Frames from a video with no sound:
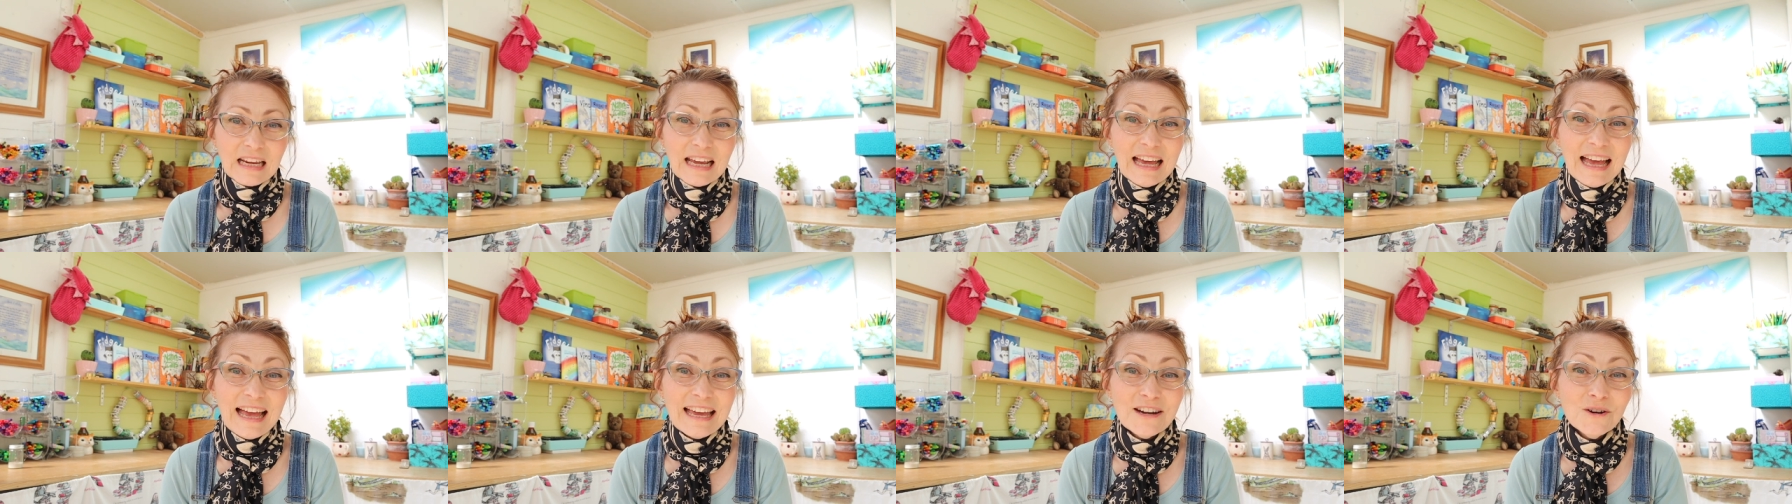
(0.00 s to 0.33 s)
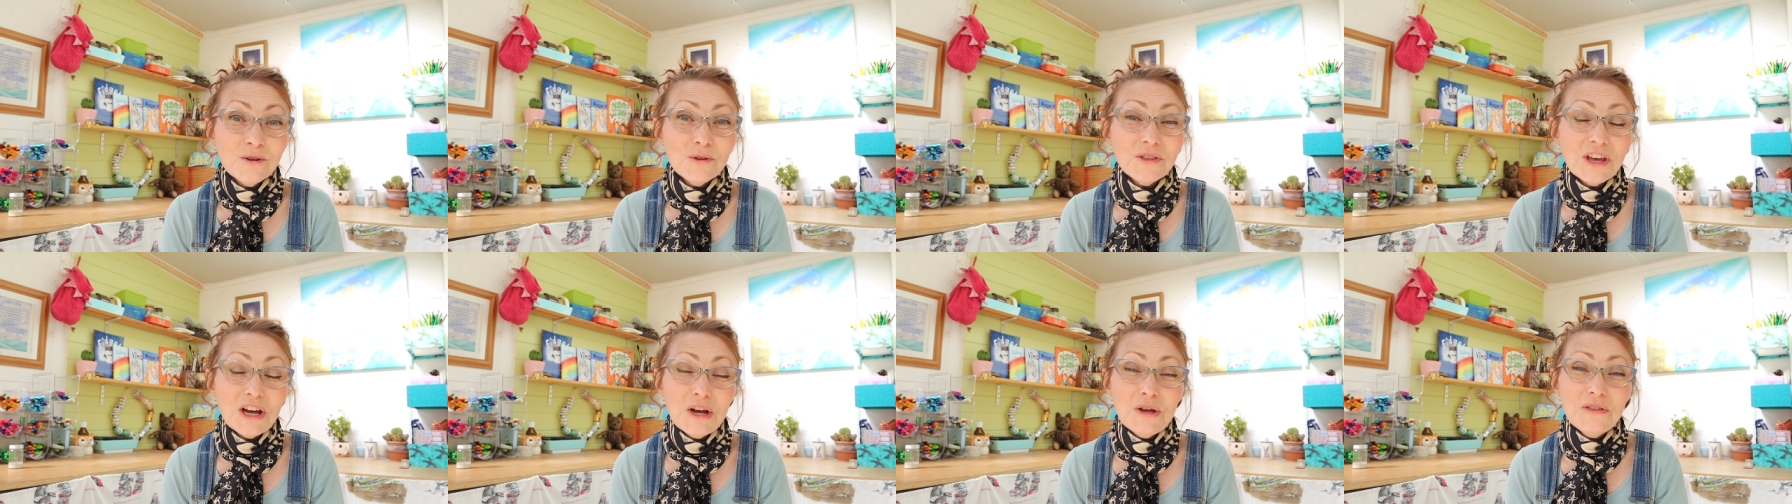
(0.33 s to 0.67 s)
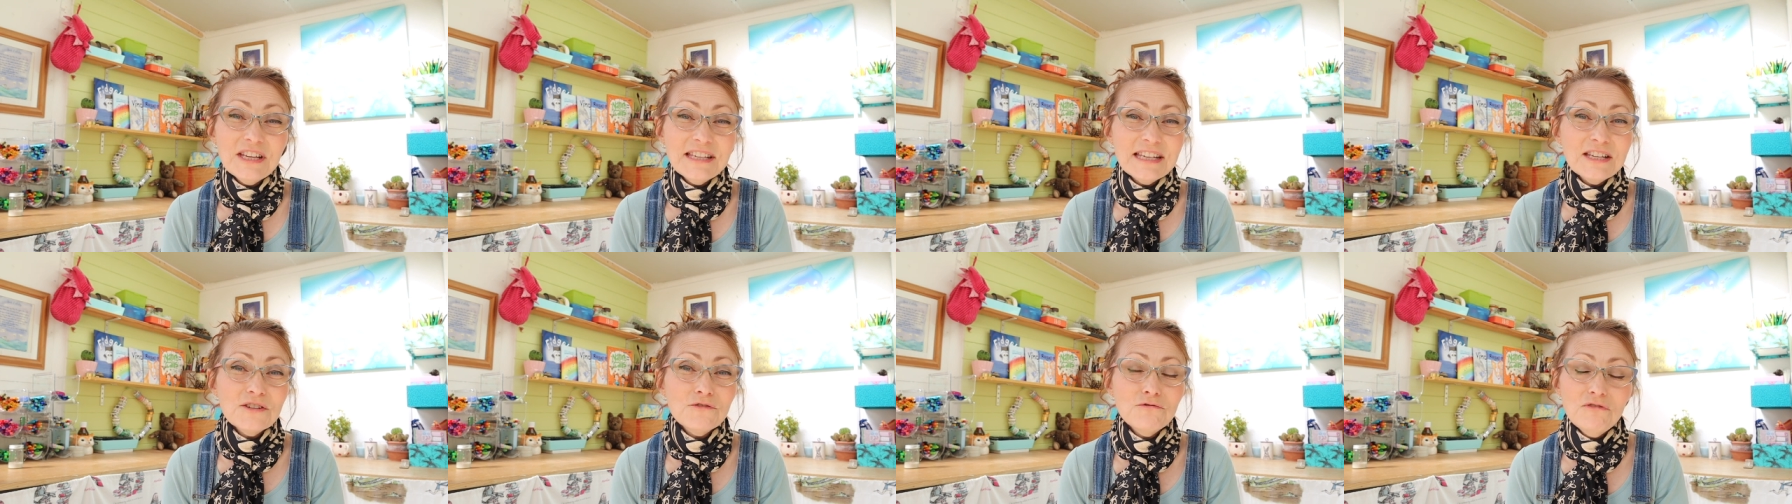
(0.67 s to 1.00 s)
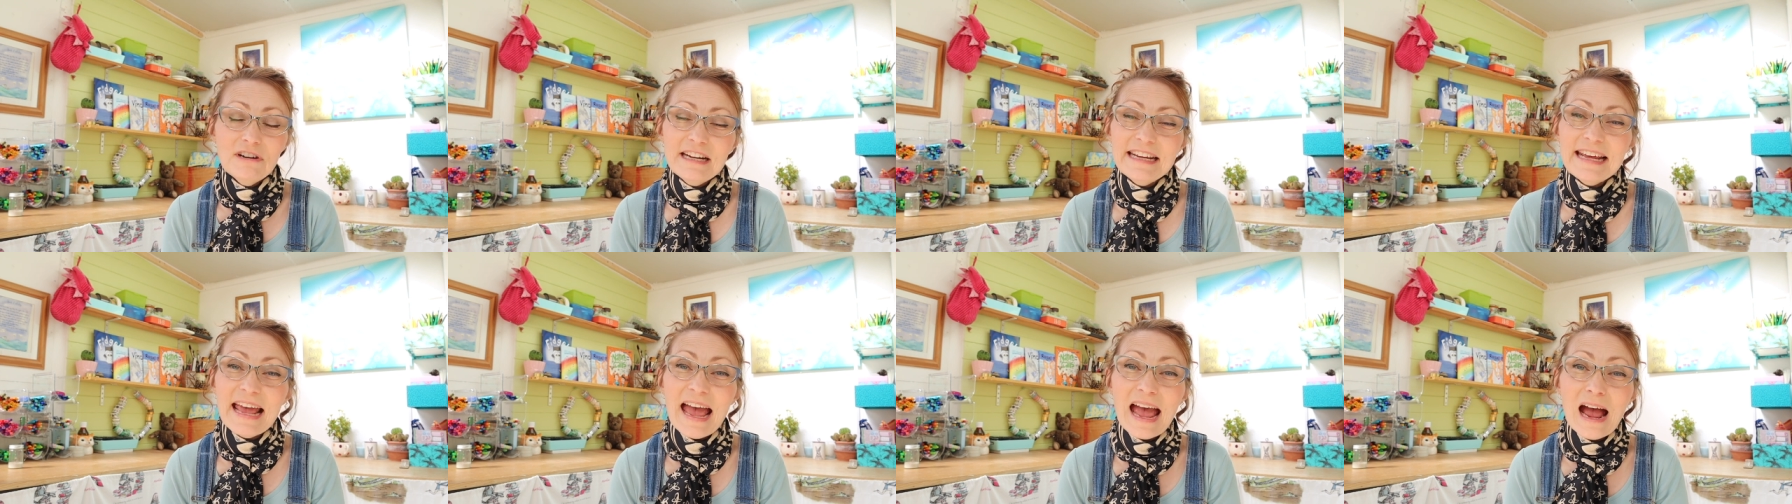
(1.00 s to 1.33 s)
And although this is
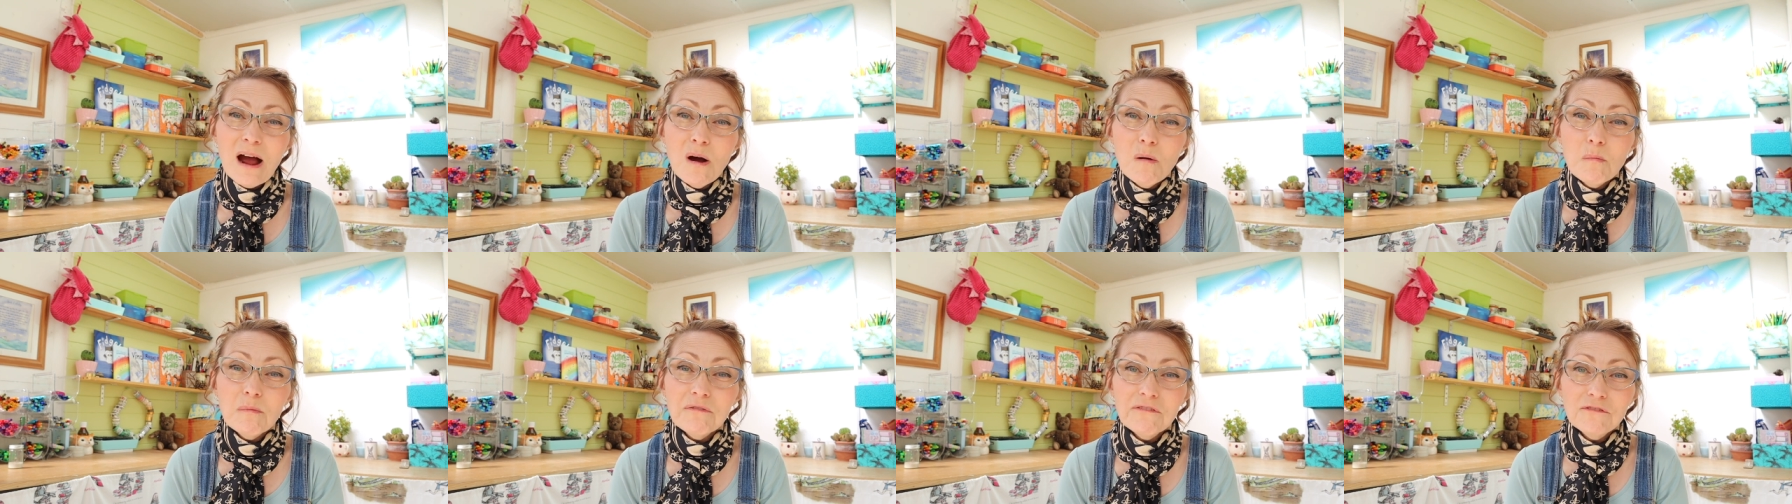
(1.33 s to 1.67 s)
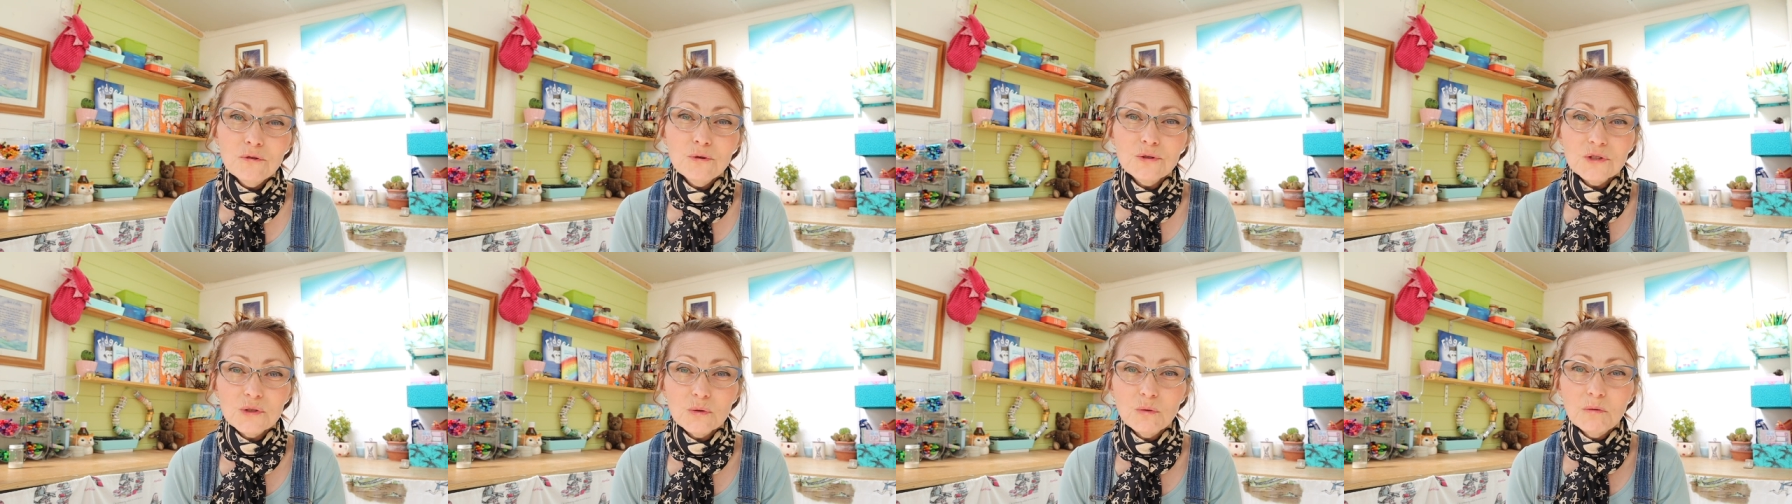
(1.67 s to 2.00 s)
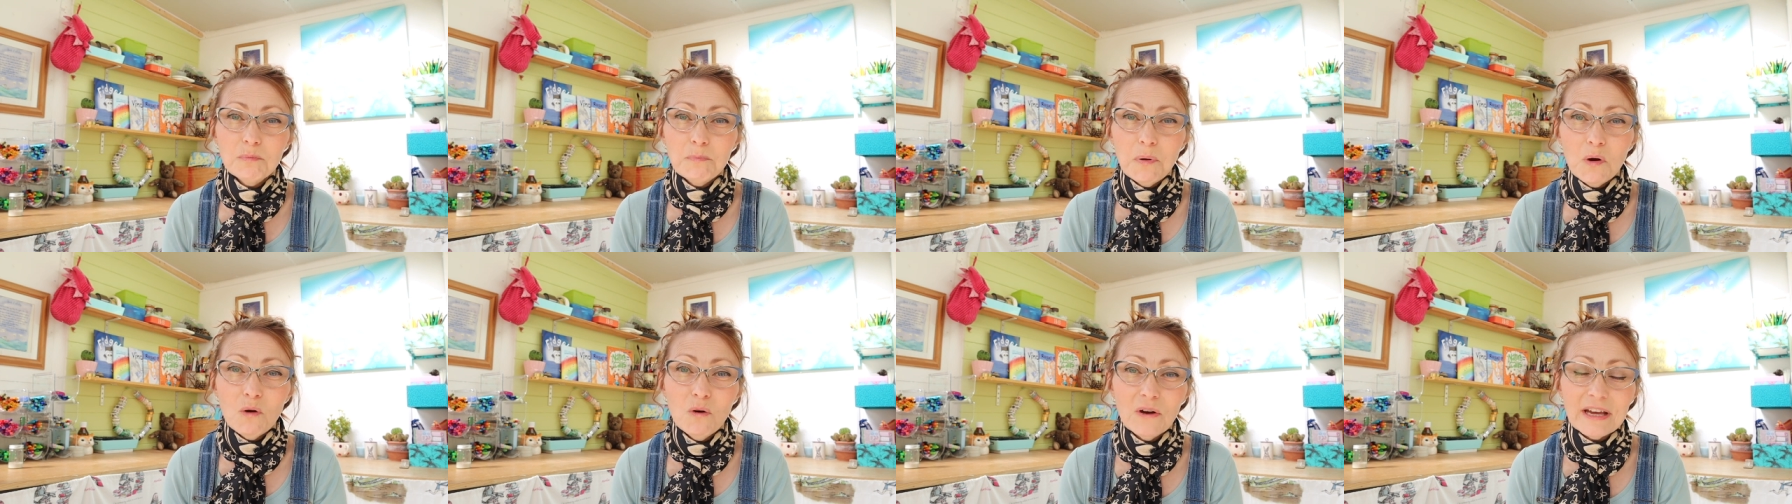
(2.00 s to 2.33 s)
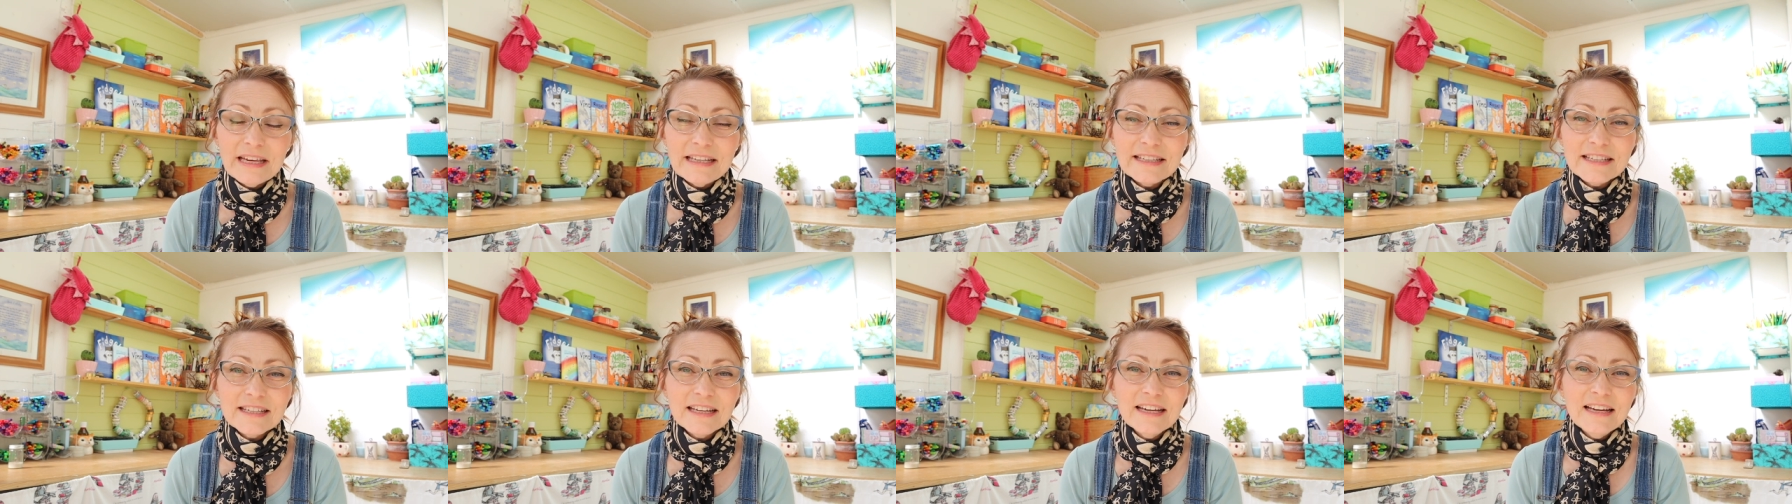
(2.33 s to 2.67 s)
really helpful to a
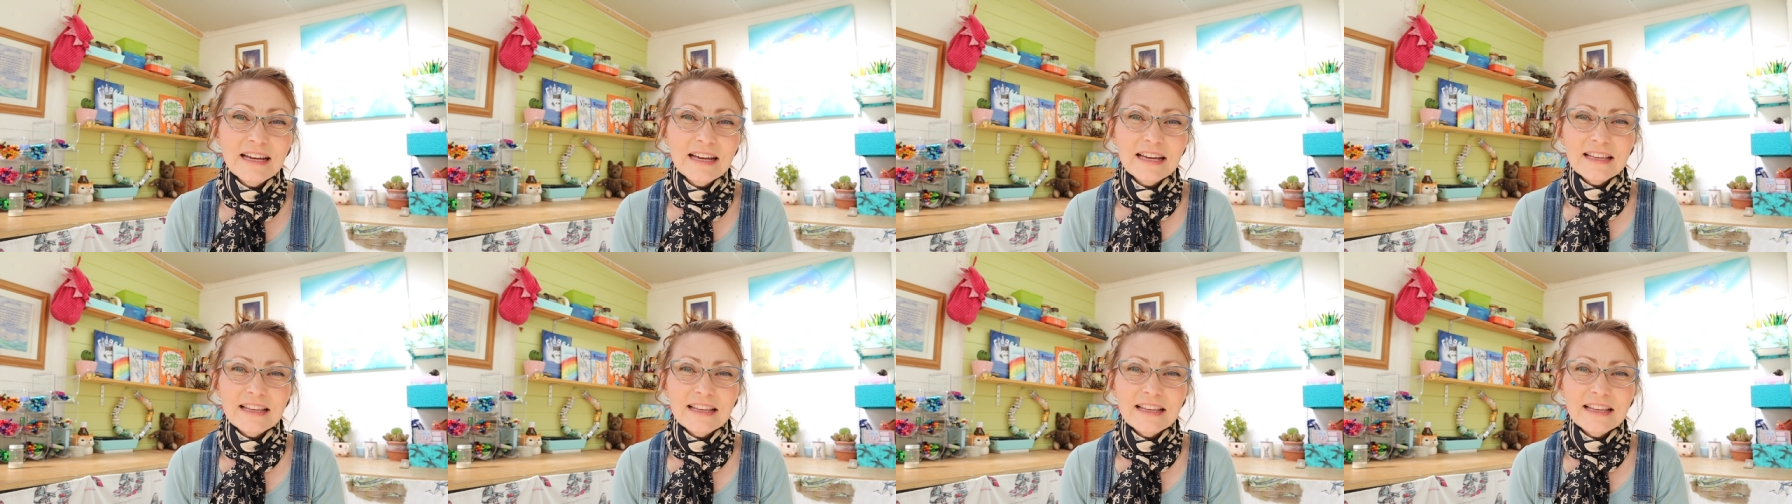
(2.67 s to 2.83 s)
point,